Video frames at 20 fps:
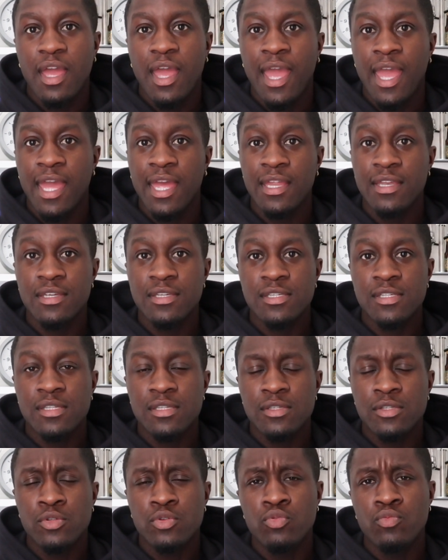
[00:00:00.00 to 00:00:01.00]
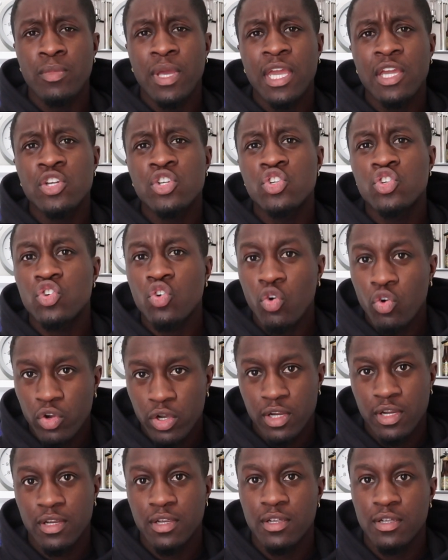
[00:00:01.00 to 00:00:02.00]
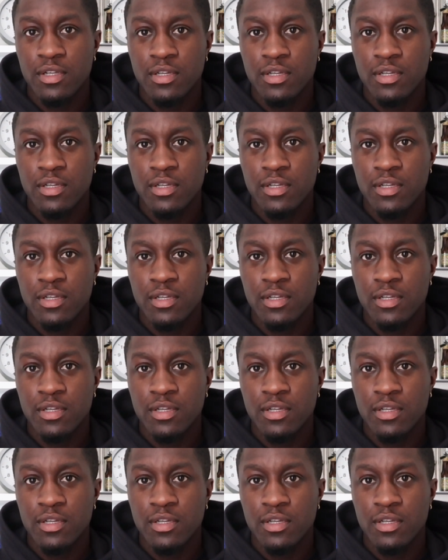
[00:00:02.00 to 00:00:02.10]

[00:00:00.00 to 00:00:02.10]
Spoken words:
and to make sure